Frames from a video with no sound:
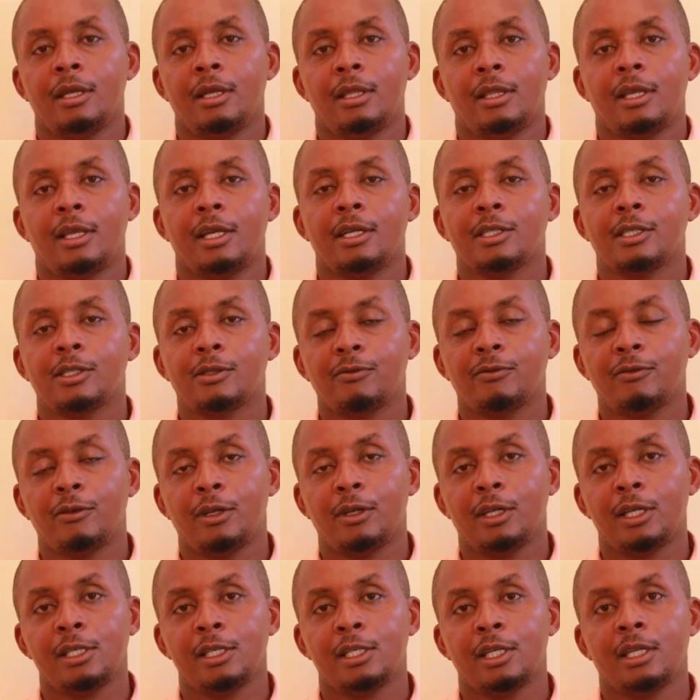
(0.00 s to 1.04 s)
Thanks for
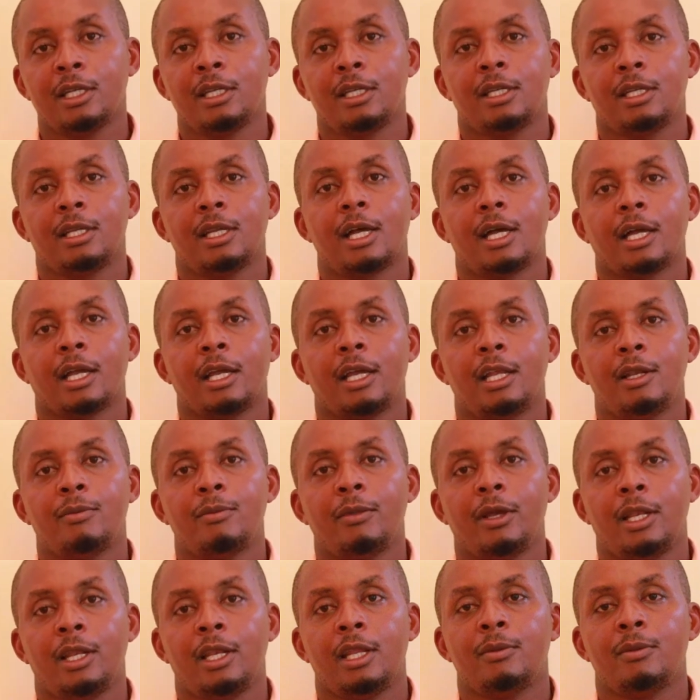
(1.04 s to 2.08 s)
listening. Again,
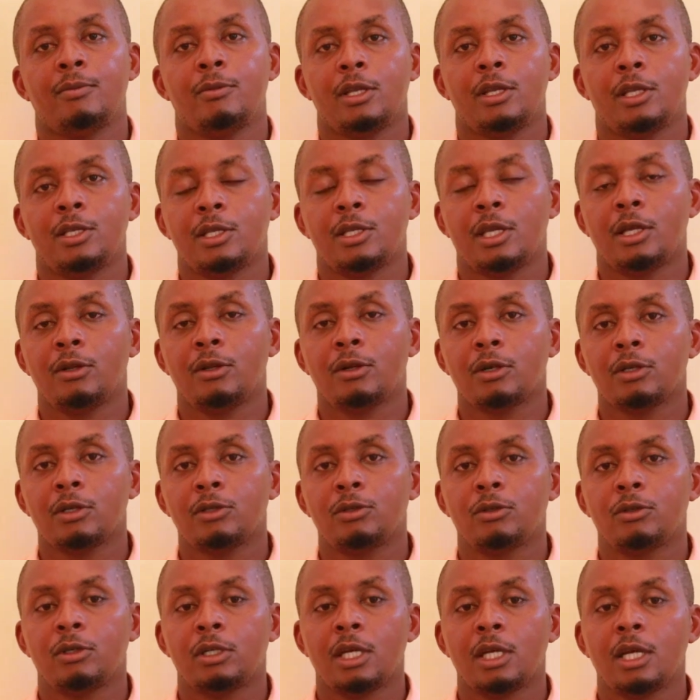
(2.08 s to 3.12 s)
my name is Enock
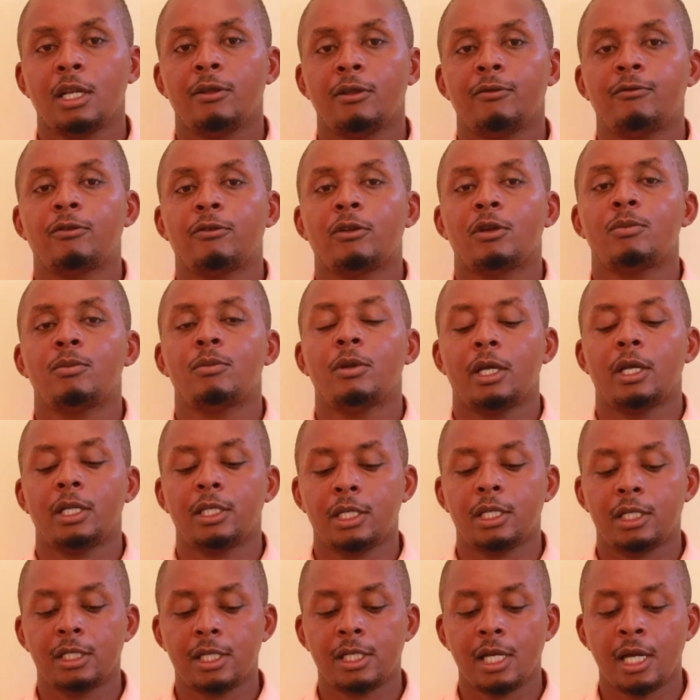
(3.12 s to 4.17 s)
Juriely from
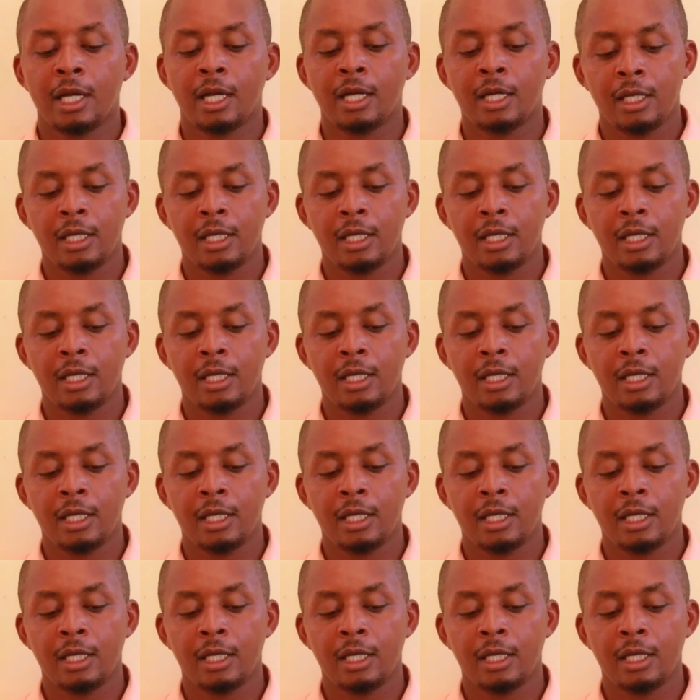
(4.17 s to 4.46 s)
Eteta